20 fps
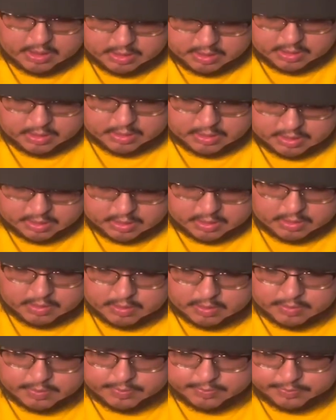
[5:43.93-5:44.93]

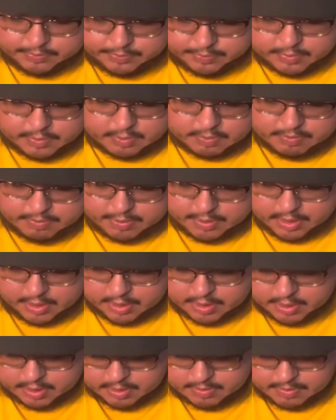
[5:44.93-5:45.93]
So pretty
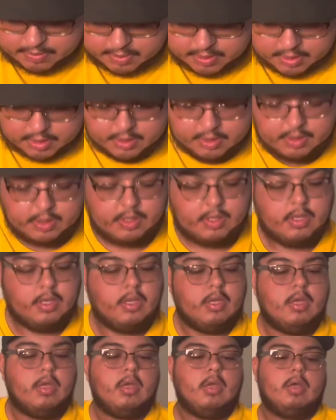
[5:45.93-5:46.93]
good.
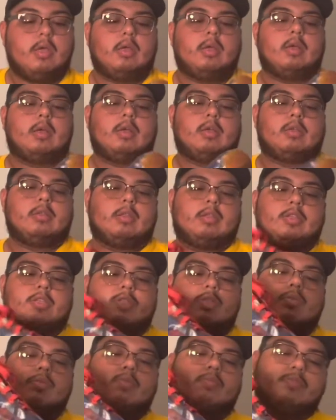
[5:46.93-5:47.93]
This
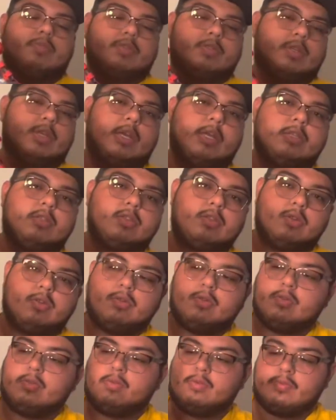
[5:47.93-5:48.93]
shoe, because it has
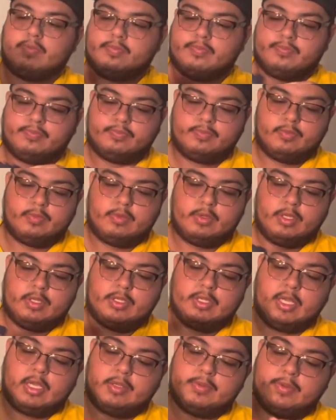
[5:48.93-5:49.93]
no
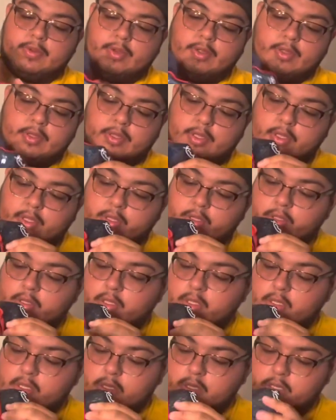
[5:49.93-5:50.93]
detachment or anything.
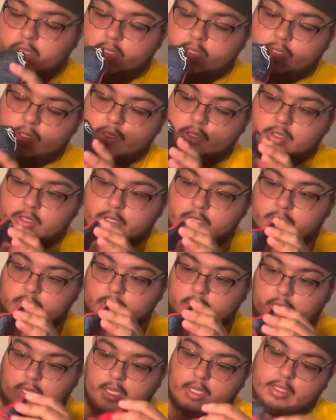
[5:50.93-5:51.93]
This is
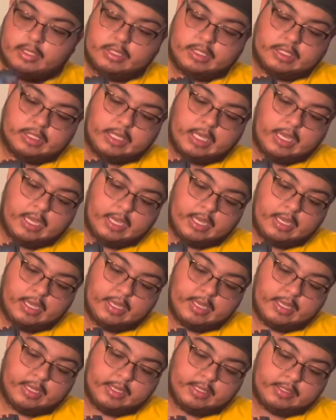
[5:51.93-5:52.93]
a
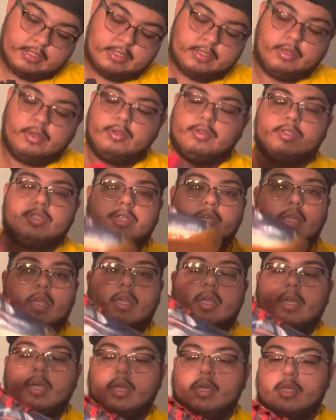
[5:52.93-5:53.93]
size 13,
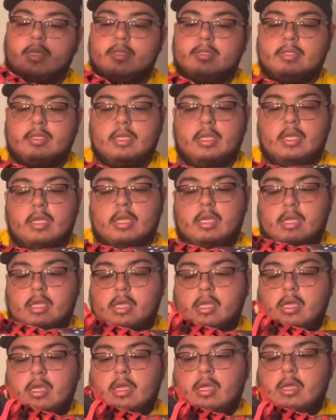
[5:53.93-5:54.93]
guys.
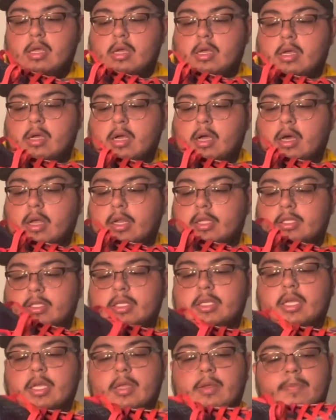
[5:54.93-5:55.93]

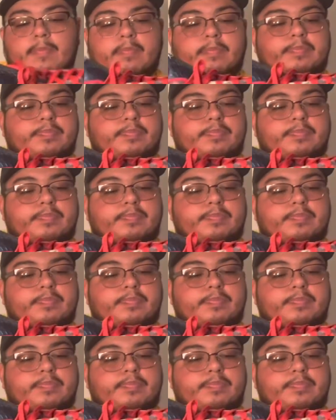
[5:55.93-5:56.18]
Honestly, the